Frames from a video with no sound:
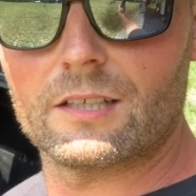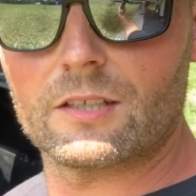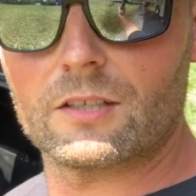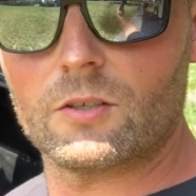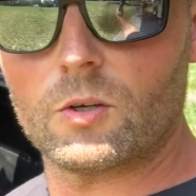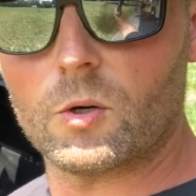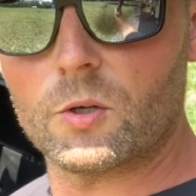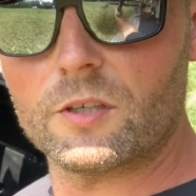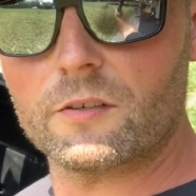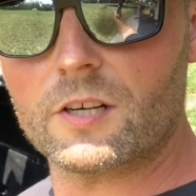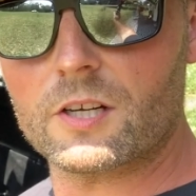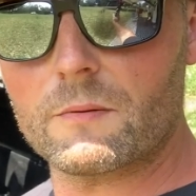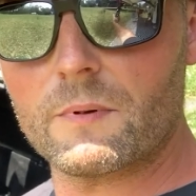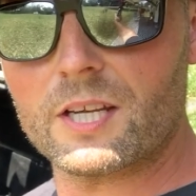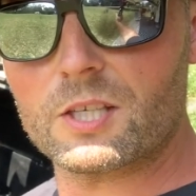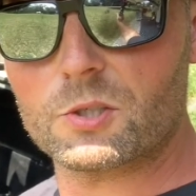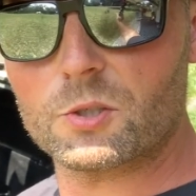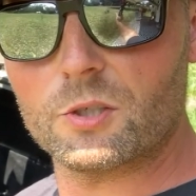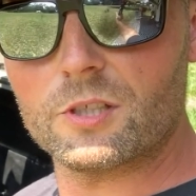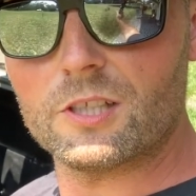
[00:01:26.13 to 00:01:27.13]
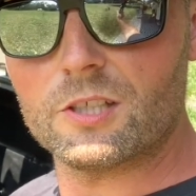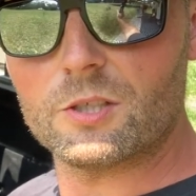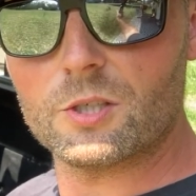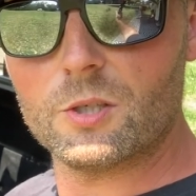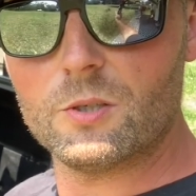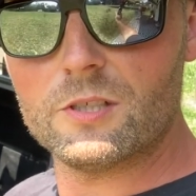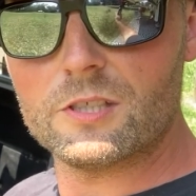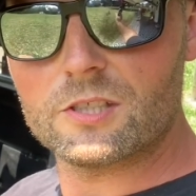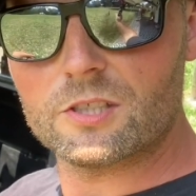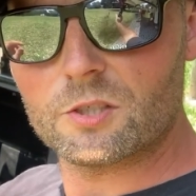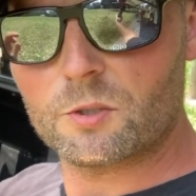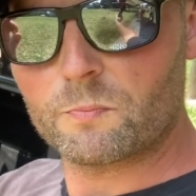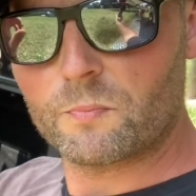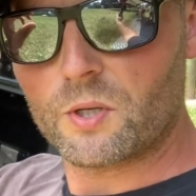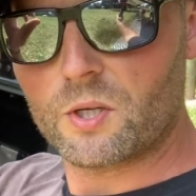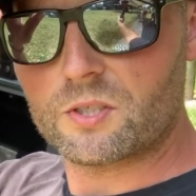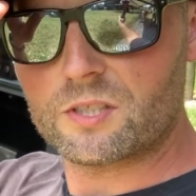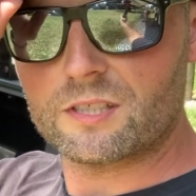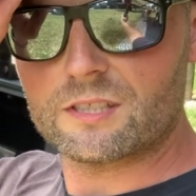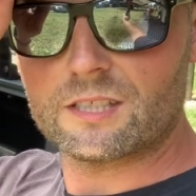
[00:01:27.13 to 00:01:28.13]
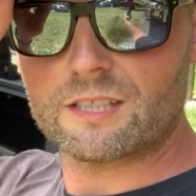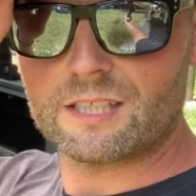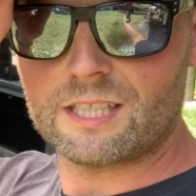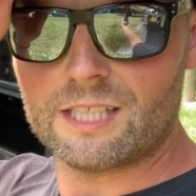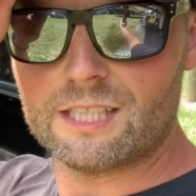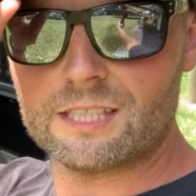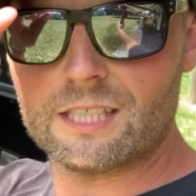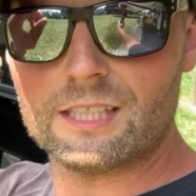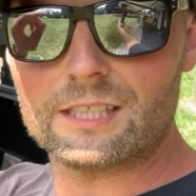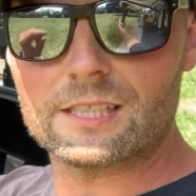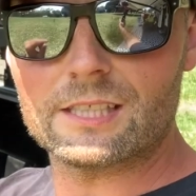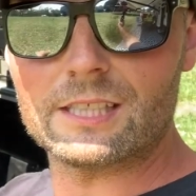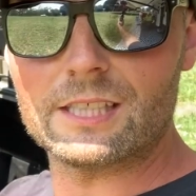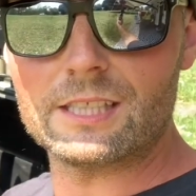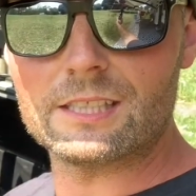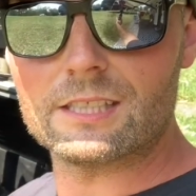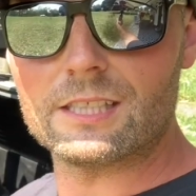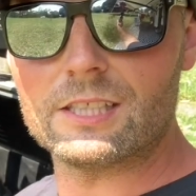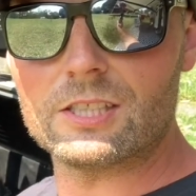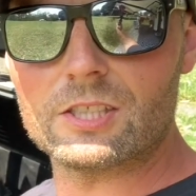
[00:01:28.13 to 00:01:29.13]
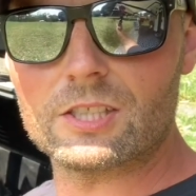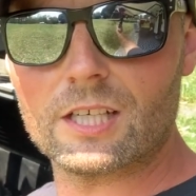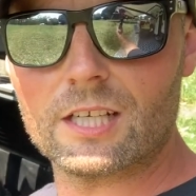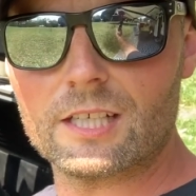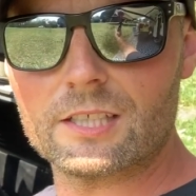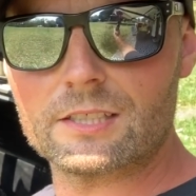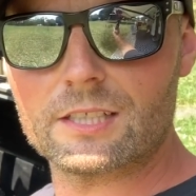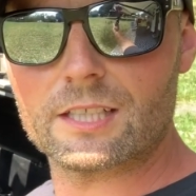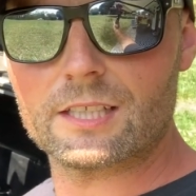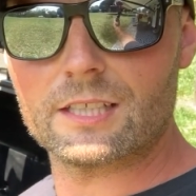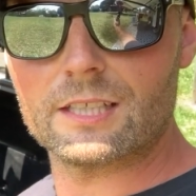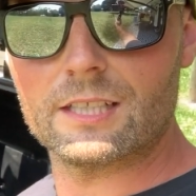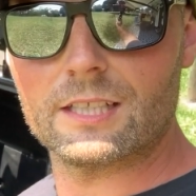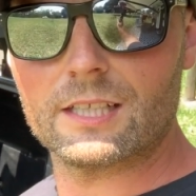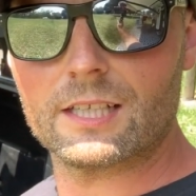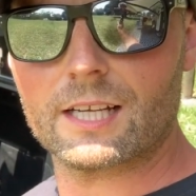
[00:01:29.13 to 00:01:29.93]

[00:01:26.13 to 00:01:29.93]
All you've got to make sure you do is you just purchase the DC to DC charger